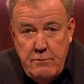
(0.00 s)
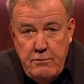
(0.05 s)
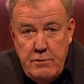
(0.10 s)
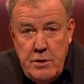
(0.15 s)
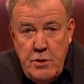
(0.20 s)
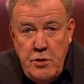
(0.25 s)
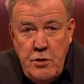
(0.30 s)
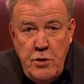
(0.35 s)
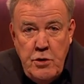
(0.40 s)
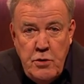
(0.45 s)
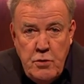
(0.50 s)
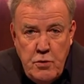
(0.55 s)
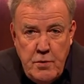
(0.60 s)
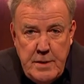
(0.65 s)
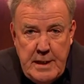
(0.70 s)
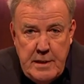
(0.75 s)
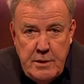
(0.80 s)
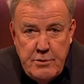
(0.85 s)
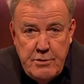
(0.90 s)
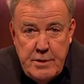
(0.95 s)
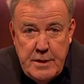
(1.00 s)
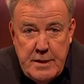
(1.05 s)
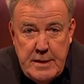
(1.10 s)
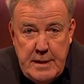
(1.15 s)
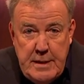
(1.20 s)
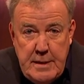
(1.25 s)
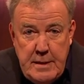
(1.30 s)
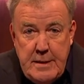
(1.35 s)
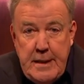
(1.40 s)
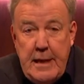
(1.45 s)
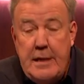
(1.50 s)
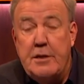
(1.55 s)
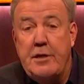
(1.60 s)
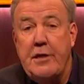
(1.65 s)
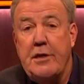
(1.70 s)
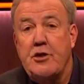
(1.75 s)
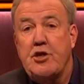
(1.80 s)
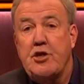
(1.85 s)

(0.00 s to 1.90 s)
renewed interest in dating